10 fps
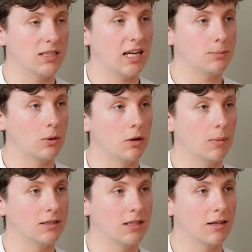SaaS builder
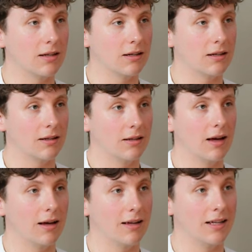basically. Oh my
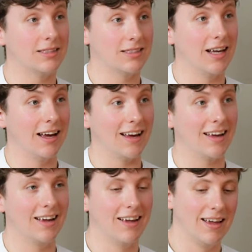God. It's
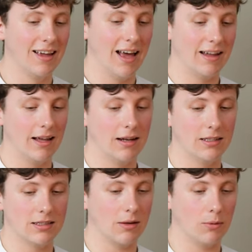sick. That's mad. And then
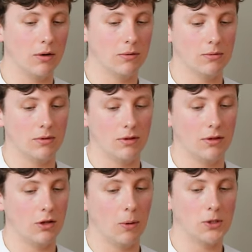it's like, well,
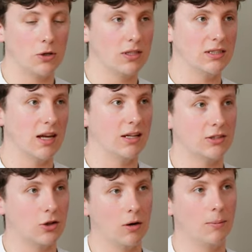the opportunity's there. You
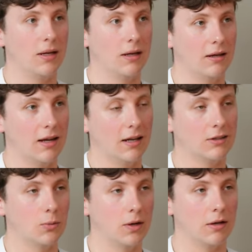just got to be in
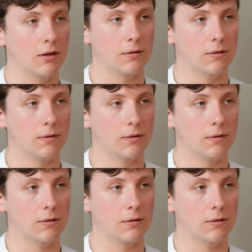it to win it, you